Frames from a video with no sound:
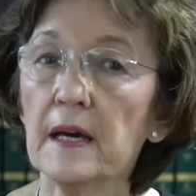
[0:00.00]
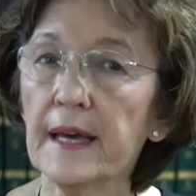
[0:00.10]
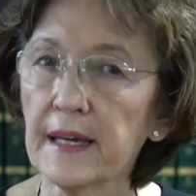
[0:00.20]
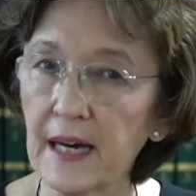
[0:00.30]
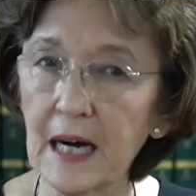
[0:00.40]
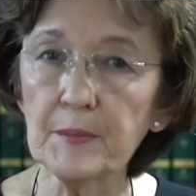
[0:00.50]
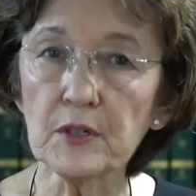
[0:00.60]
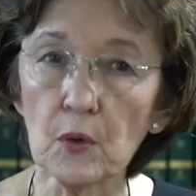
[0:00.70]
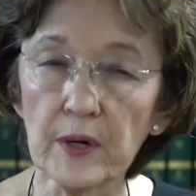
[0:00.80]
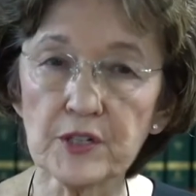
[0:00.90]
A
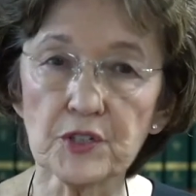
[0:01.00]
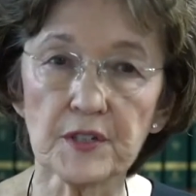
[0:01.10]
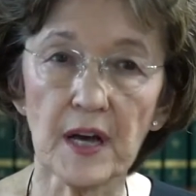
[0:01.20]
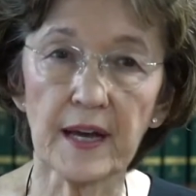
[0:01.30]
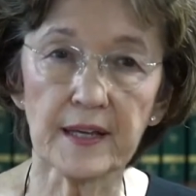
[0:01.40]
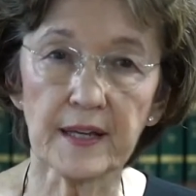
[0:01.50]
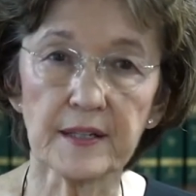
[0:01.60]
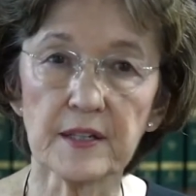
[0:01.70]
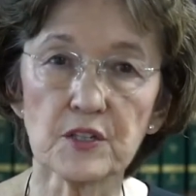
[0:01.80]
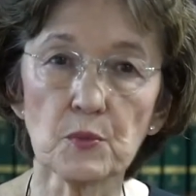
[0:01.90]
common question I get
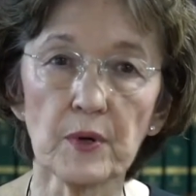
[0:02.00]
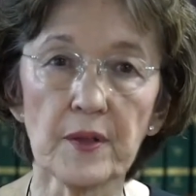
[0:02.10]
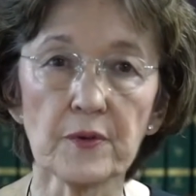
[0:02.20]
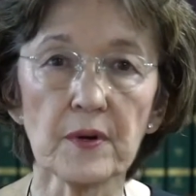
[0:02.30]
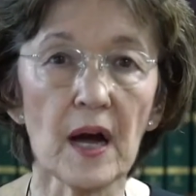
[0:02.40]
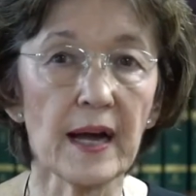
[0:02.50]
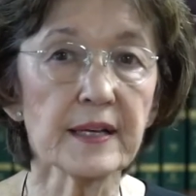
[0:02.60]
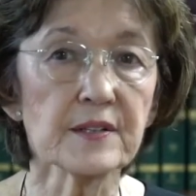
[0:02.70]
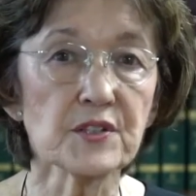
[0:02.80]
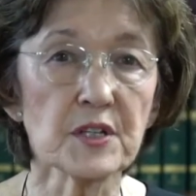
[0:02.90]
is whether I
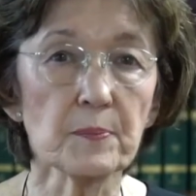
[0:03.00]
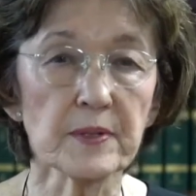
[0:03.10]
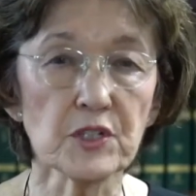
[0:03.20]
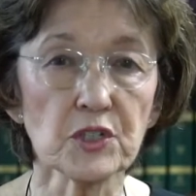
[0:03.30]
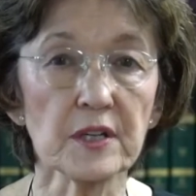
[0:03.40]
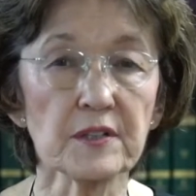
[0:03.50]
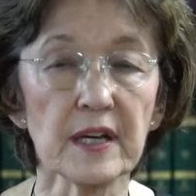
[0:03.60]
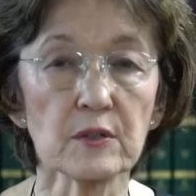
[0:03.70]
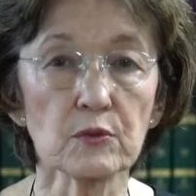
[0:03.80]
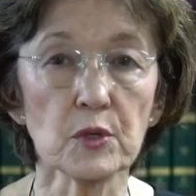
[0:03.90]
can simply shut
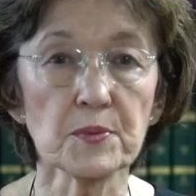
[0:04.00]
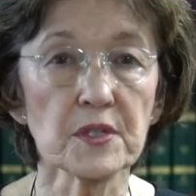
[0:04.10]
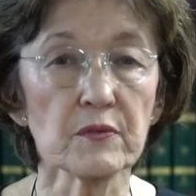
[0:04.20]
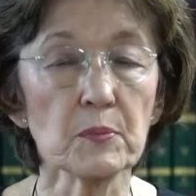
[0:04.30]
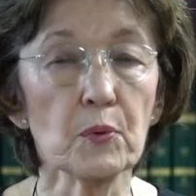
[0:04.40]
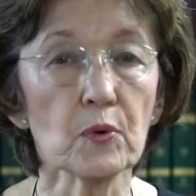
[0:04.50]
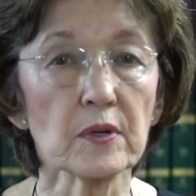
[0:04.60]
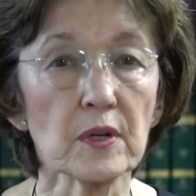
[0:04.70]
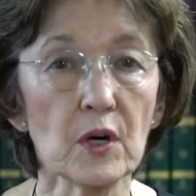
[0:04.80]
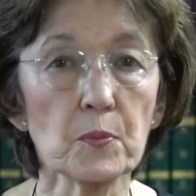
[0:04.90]
down groups that
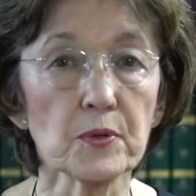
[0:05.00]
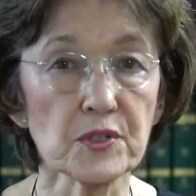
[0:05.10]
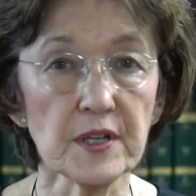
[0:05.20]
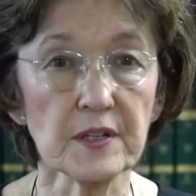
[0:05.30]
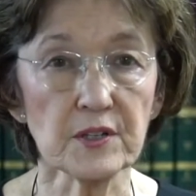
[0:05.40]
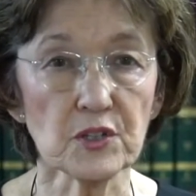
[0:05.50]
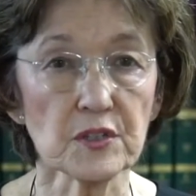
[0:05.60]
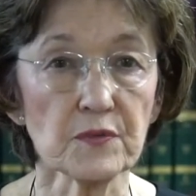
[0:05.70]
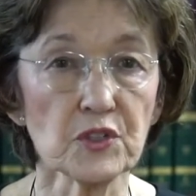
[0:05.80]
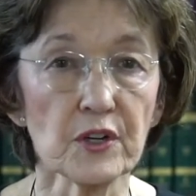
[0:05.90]
report low percentages
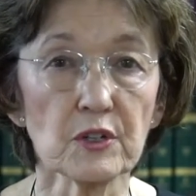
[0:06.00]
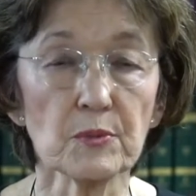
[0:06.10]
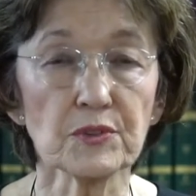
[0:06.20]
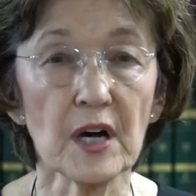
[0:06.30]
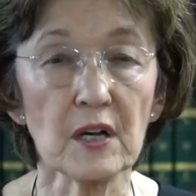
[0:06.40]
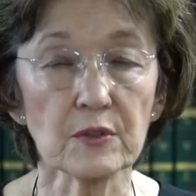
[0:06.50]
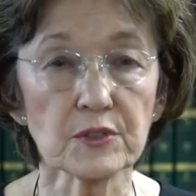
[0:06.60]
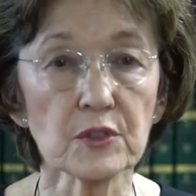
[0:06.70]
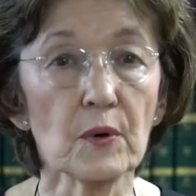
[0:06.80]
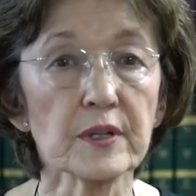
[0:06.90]
of charitable
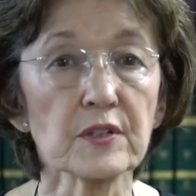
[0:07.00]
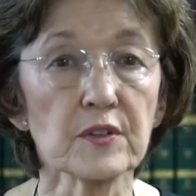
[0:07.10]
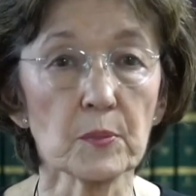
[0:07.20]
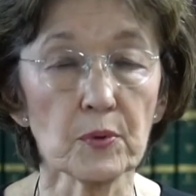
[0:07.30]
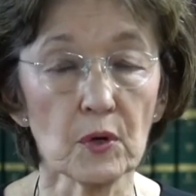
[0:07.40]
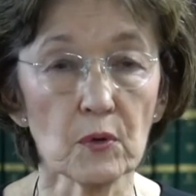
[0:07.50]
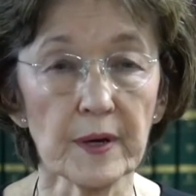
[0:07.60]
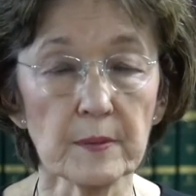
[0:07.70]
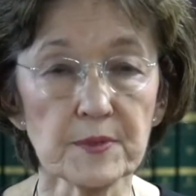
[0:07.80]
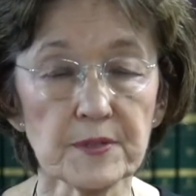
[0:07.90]
dollars going to their
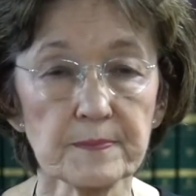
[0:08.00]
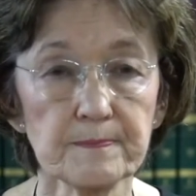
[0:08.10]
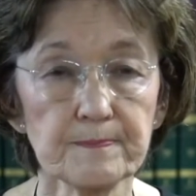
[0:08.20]
programs.